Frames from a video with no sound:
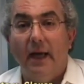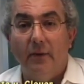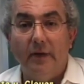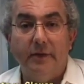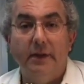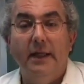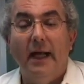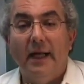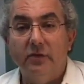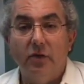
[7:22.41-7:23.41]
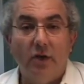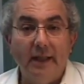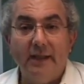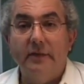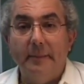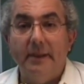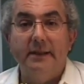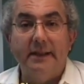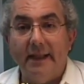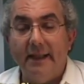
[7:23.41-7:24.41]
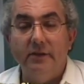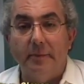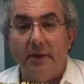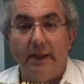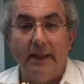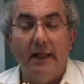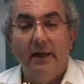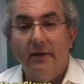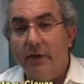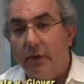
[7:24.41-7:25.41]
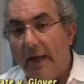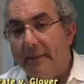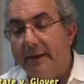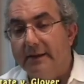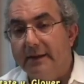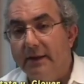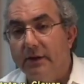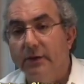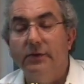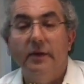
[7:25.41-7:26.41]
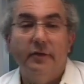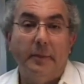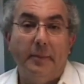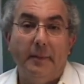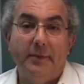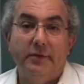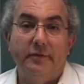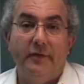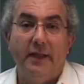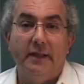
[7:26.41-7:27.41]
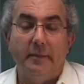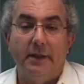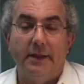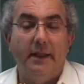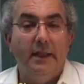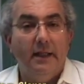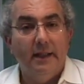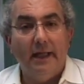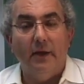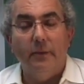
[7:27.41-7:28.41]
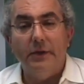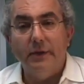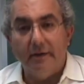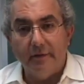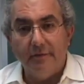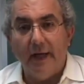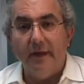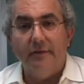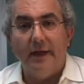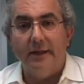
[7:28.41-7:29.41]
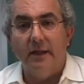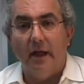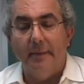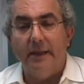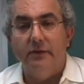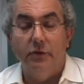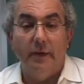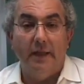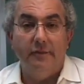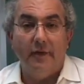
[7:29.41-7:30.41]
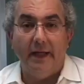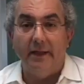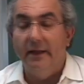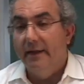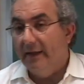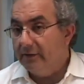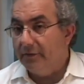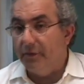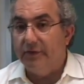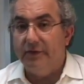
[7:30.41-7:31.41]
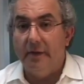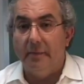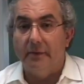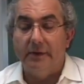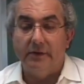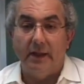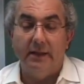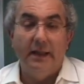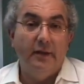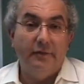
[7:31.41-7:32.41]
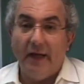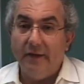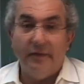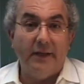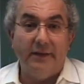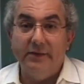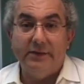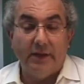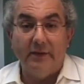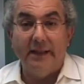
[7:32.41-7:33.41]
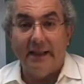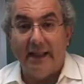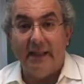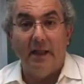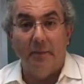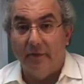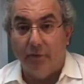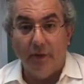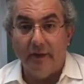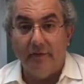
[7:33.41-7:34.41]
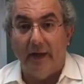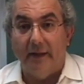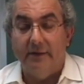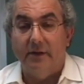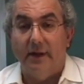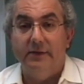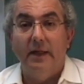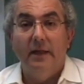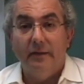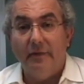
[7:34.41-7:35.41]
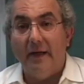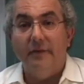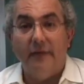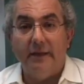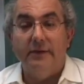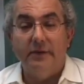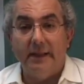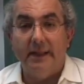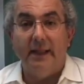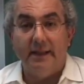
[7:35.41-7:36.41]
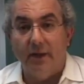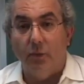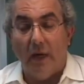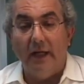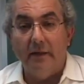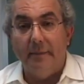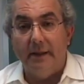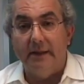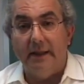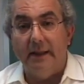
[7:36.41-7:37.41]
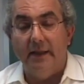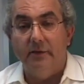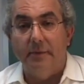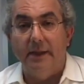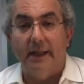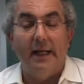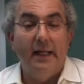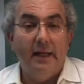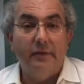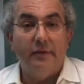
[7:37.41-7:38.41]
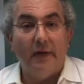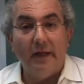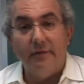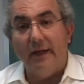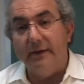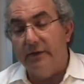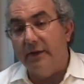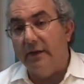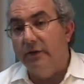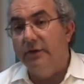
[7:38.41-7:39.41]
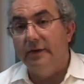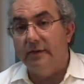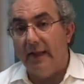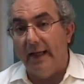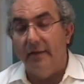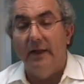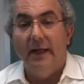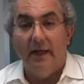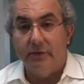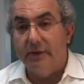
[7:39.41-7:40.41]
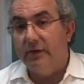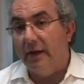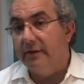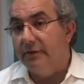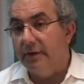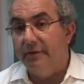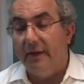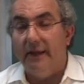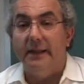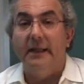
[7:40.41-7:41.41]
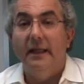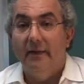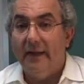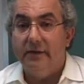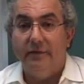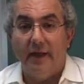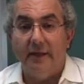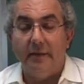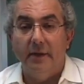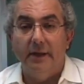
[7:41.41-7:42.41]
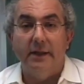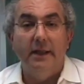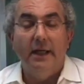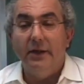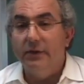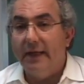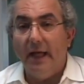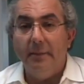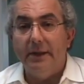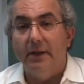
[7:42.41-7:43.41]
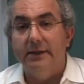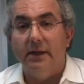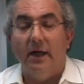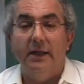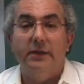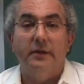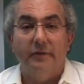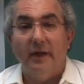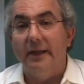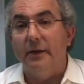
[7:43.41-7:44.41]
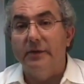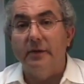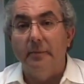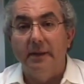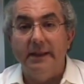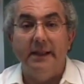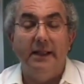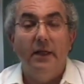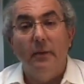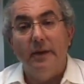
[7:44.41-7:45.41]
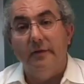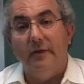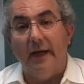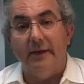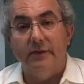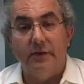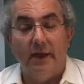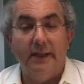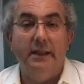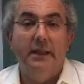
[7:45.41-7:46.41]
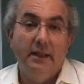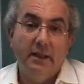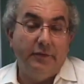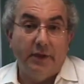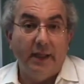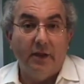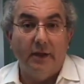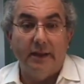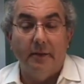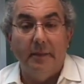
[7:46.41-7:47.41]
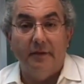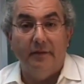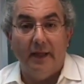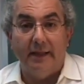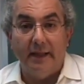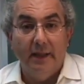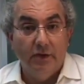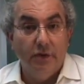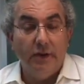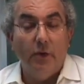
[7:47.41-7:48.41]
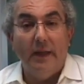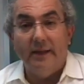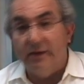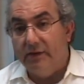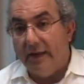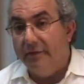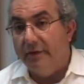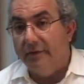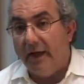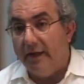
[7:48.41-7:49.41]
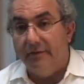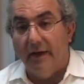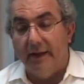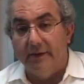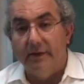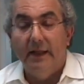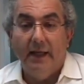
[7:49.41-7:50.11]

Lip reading: However, as long as the building is burning, the crime continues for the purpose of felony murder. Again, when you have a firefighter coming to a fire, that's a foreseeable result. The firefighter isn't generally going to get there before the fire starts. The firefighter is going to get there while the building is burning. If the firefighter is going to lose his life as a result of your felony, that's felony murder, and you can't be heard to argue the felony was completed when the fire started. If you're going to go and commit a felony, do it in a way that's safe for firefighters.